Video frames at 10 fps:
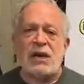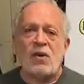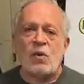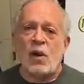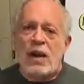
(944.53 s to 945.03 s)

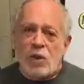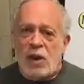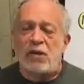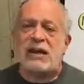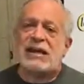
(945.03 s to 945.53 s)
we
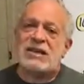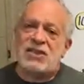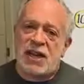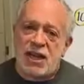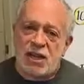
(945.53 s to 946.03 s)
will
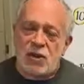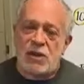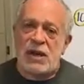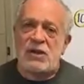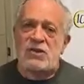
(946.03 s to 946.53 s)

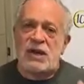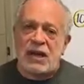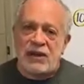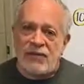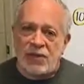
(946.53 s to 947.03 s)
continue to
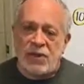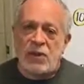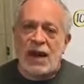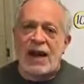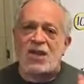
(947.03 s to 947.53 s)
give
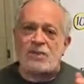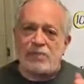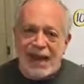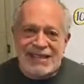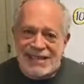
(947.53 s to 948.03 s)
you as
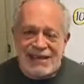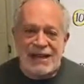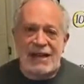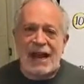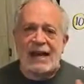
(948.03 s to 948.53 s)
best
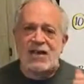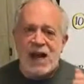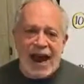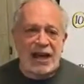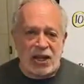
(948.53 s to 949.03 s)
and as
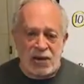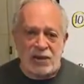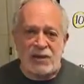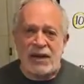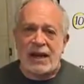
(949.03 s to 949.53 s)

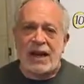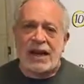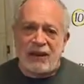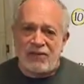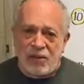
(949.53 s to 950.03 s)
accurate
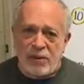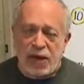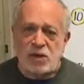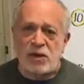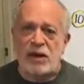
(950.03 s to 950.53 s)

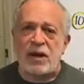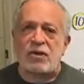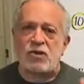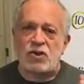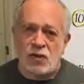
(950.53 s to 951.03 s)
information,
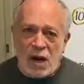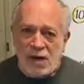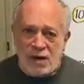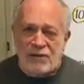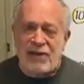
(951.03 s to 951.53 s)

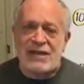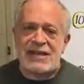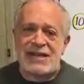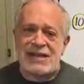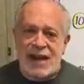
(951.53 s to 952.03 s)
constructive
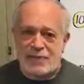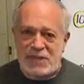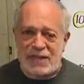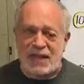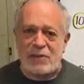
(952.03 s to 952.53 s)

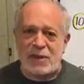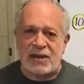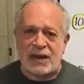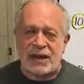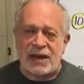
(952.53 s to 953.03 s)
steps that can be
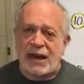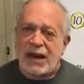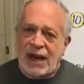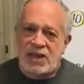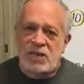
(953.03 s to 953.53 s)
taken
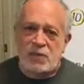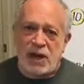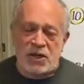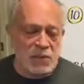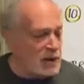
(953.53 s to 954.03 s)
as is
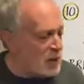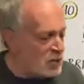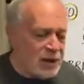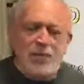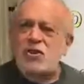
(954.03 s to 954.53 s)
possible.
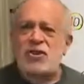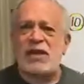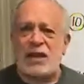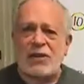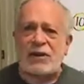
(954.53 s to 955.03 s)
So let me just
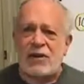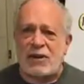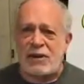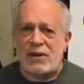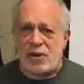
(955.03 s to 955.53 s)
take
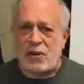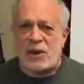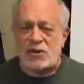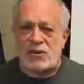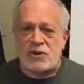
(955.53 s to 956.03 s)
your
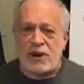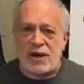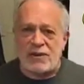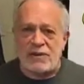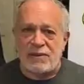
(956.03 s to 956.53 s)
questions, all
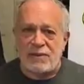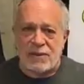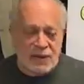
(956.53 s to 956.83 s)
right? All